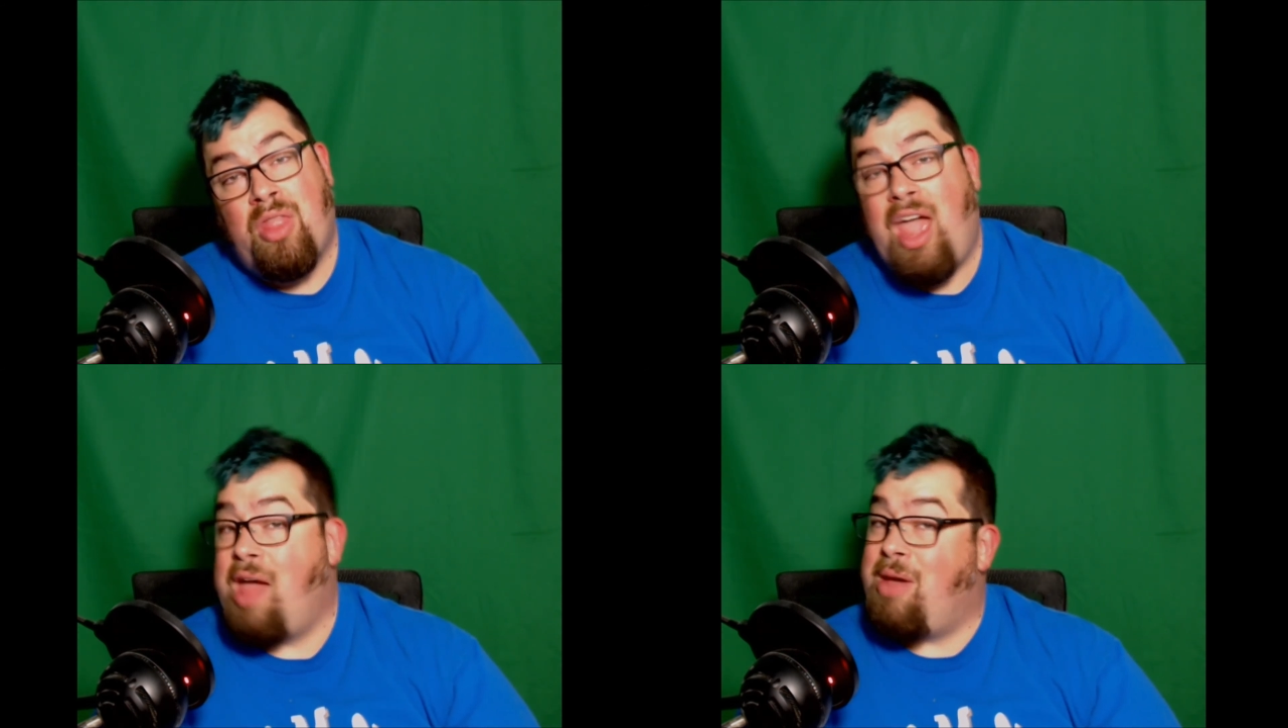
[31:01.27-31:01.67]

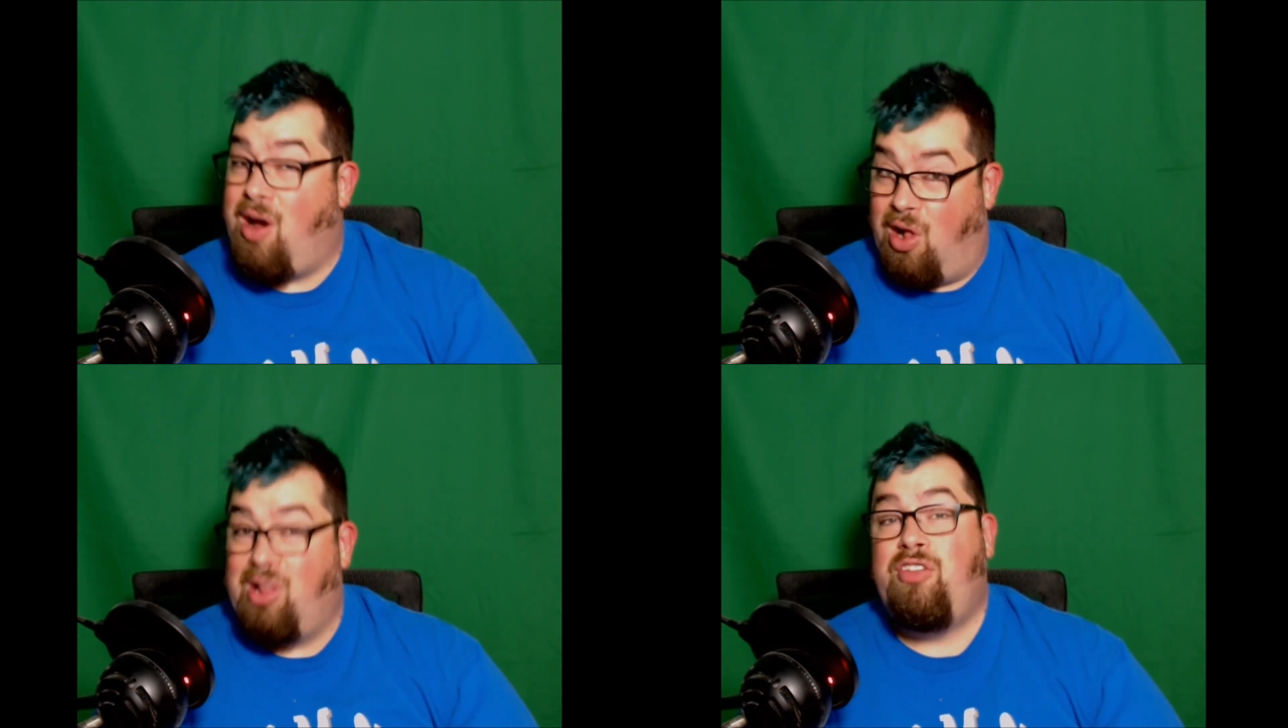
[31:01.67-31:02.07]
and may
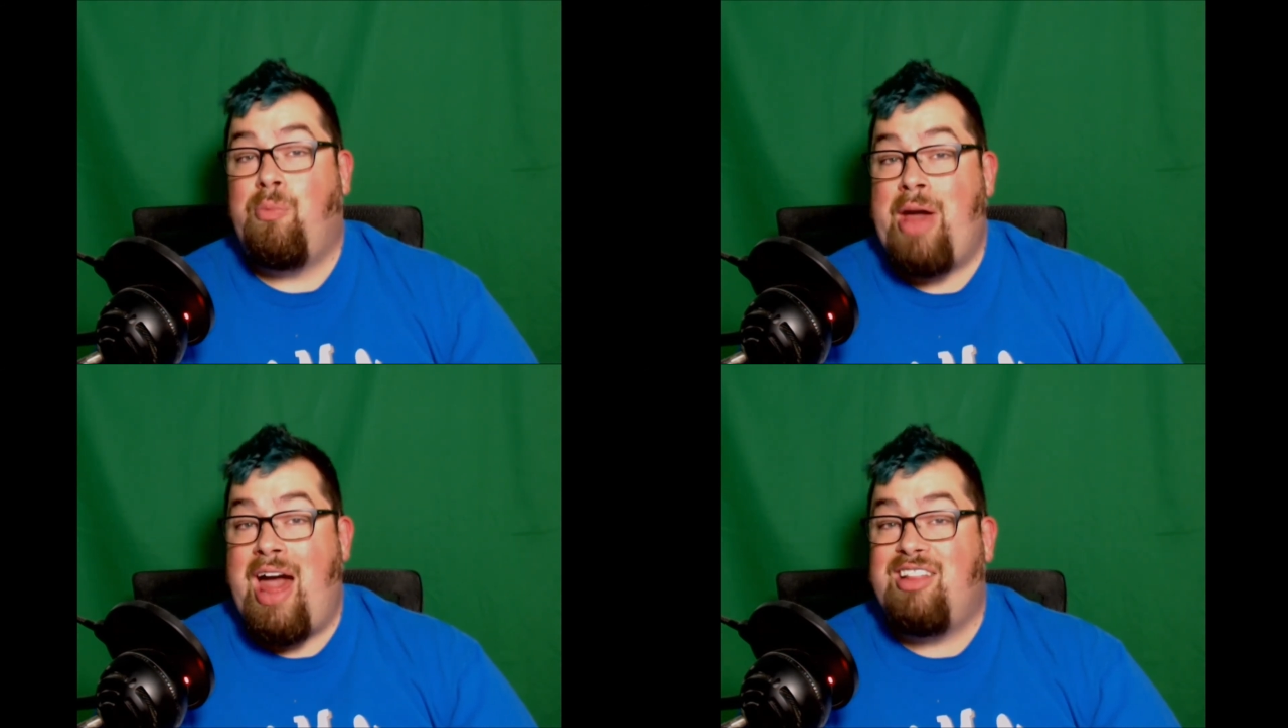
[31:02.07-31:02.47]
all of your
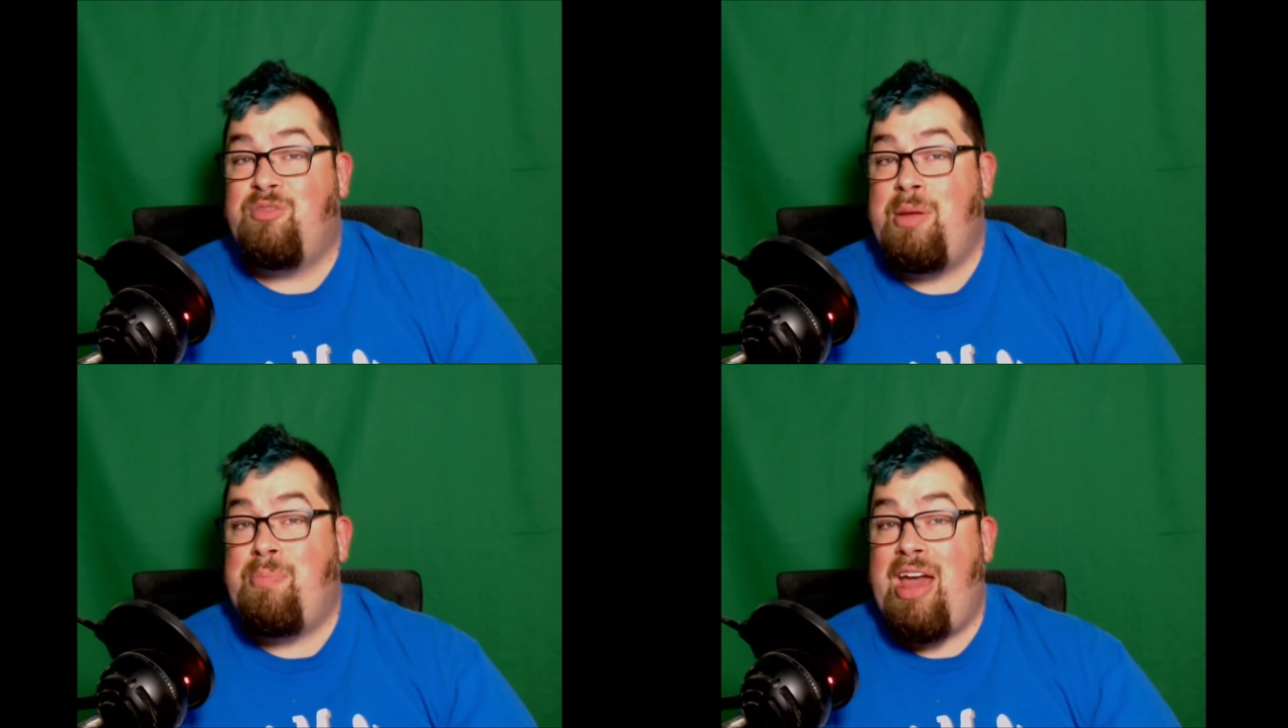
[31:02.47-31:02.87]
paths
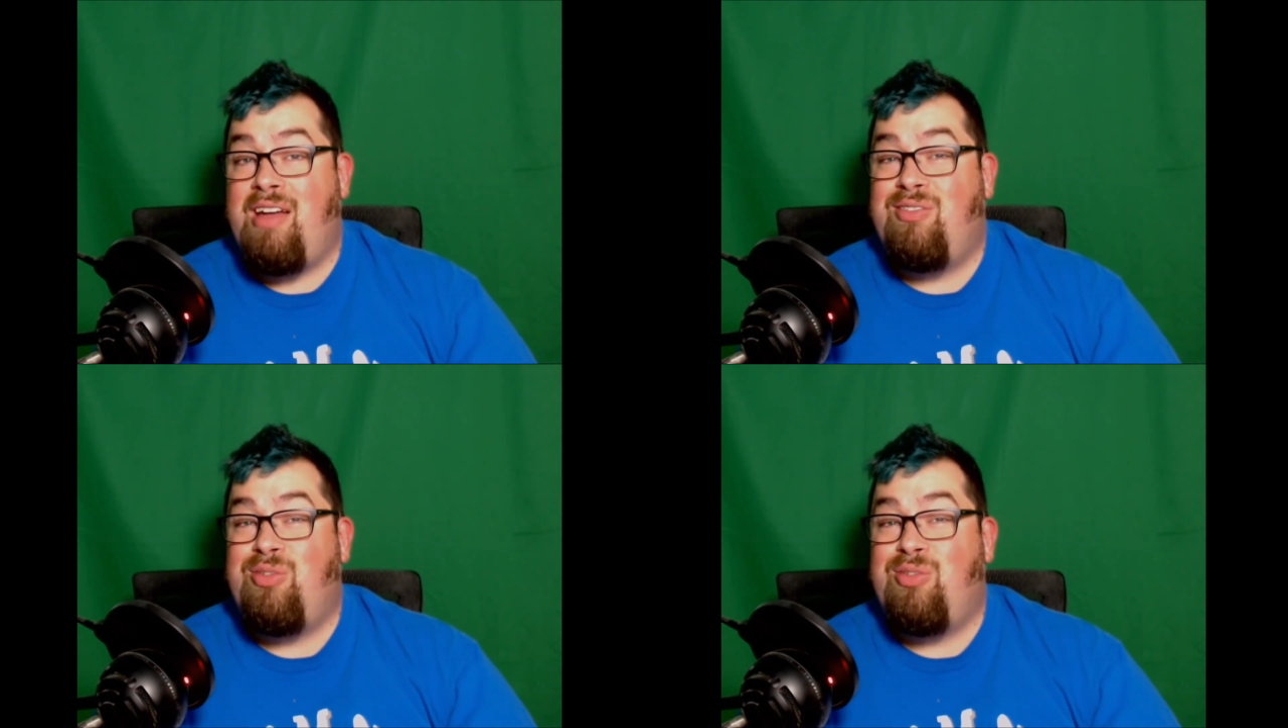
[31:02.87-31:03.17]
be paved